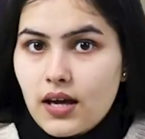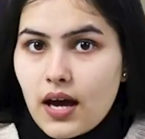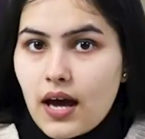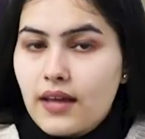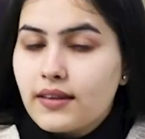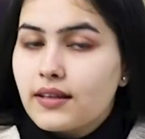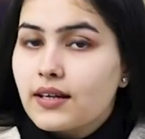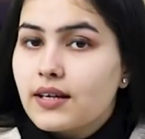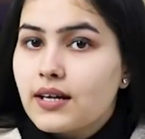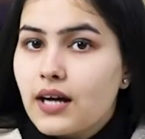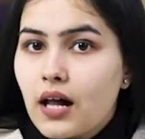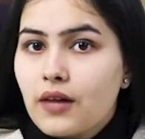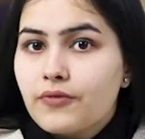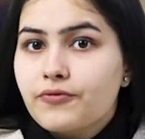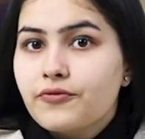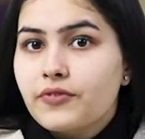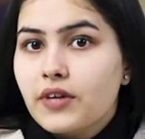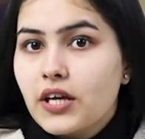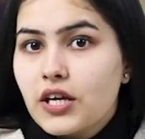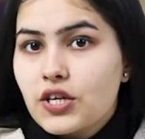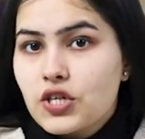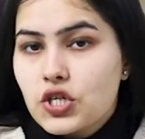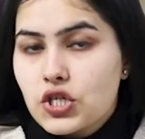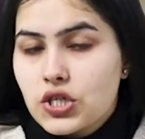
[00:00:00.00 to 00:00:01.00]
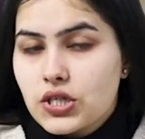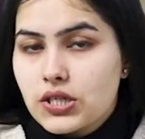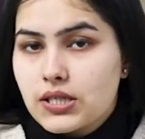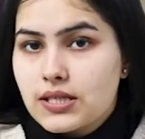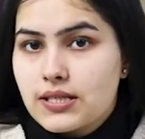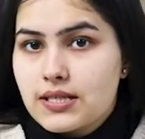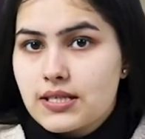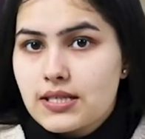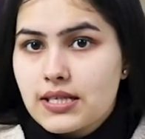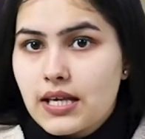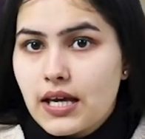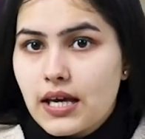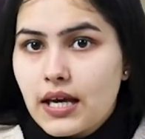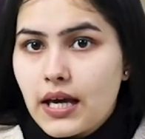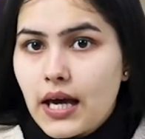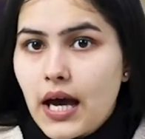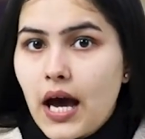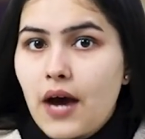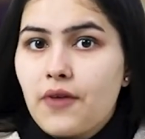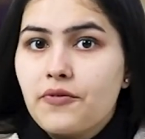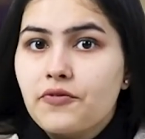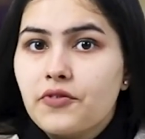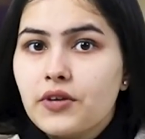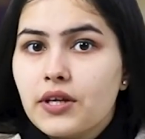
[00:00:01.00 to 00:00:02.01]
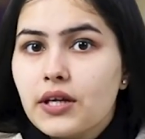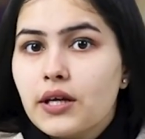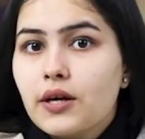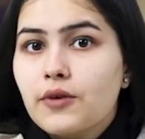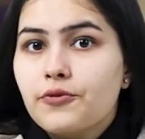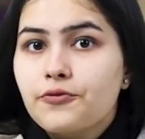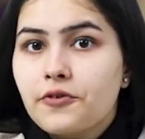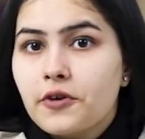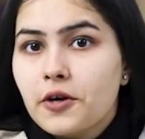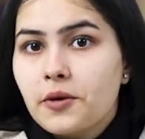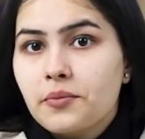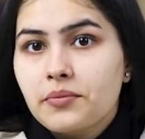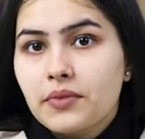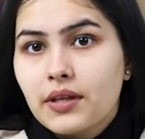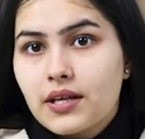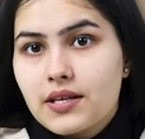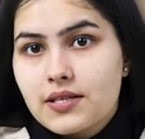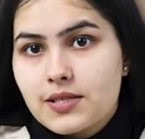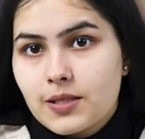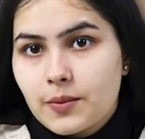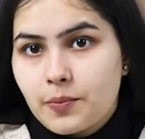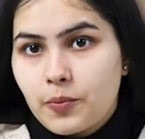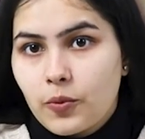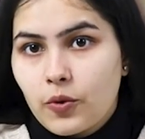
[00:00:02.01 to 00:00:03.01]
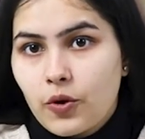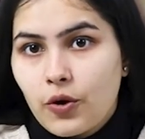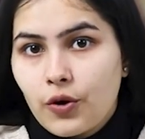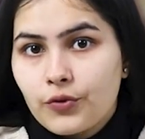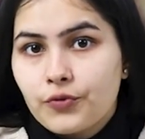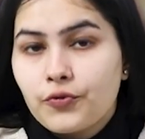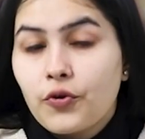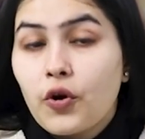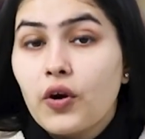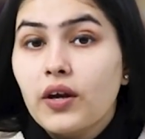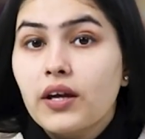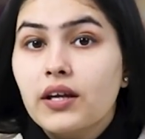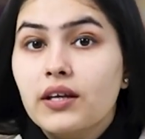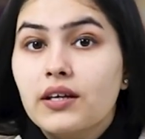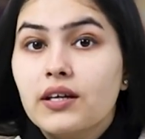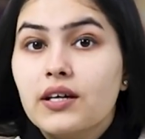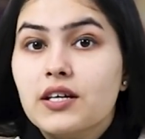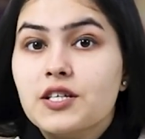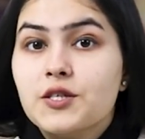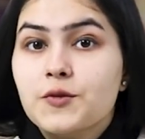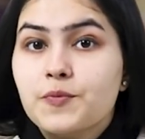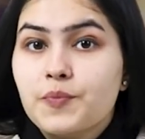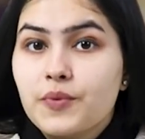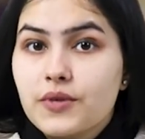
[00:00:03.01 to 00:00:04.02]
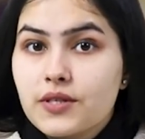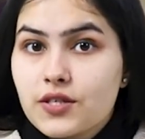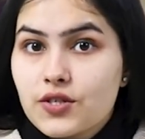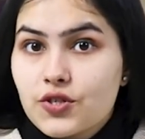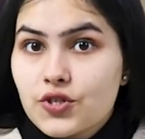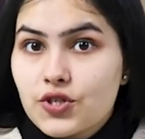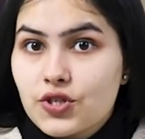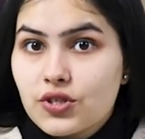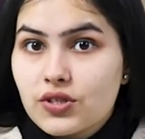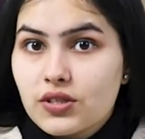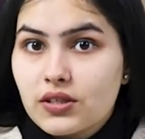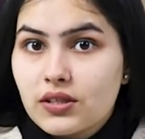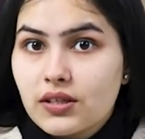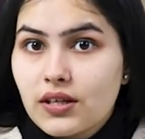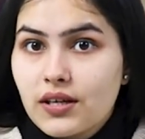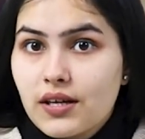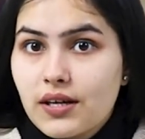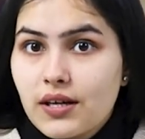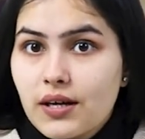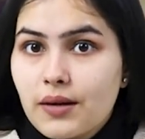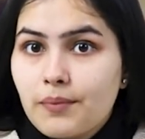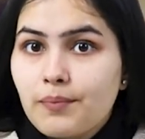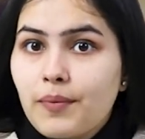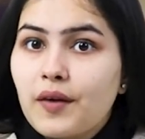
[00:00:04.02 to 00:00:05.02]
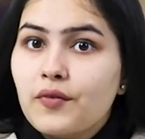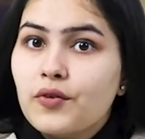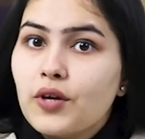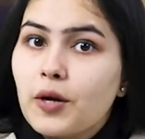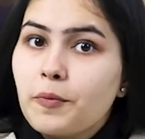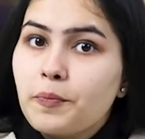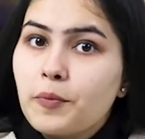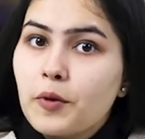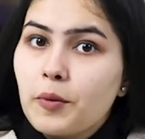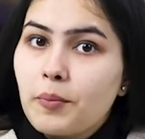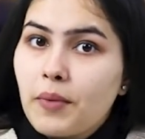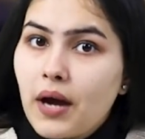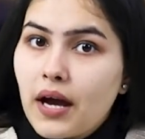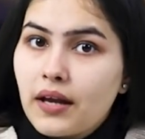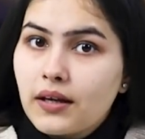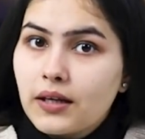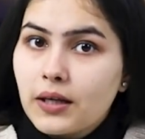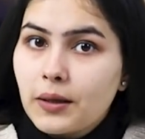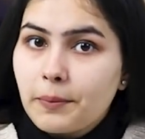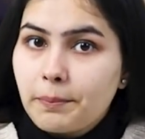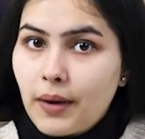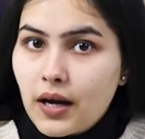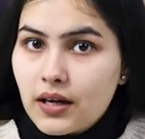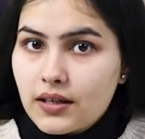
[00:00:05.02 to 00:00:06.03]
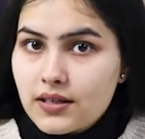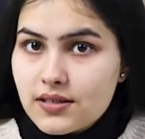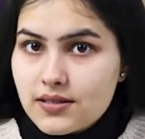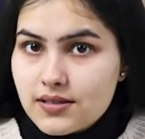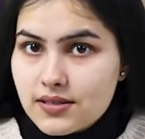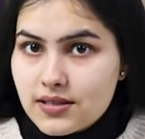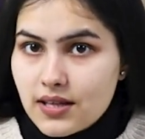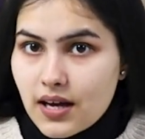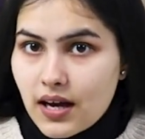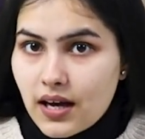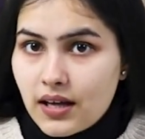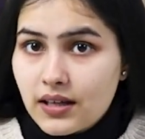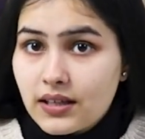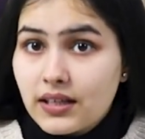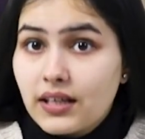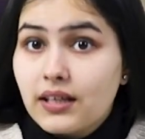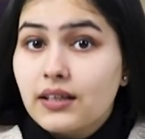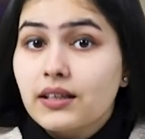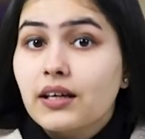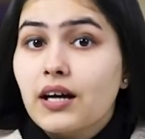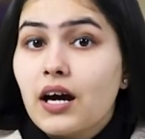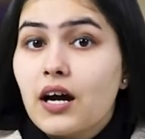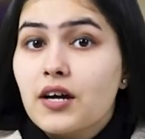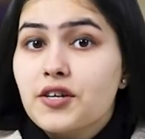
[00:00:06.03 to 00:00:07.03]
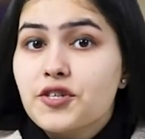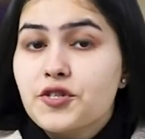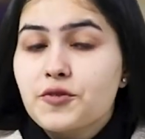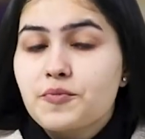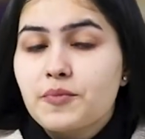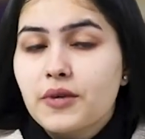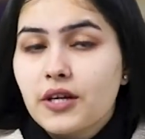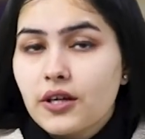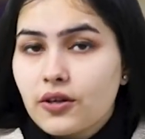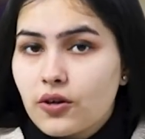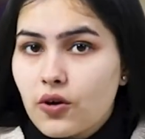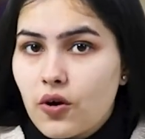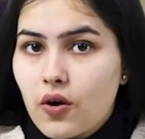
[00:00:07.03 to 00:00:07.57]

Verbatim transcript: and the Gulf nations have reaffirmed their support for India's position by reprimanding Pakistan in the Kashmir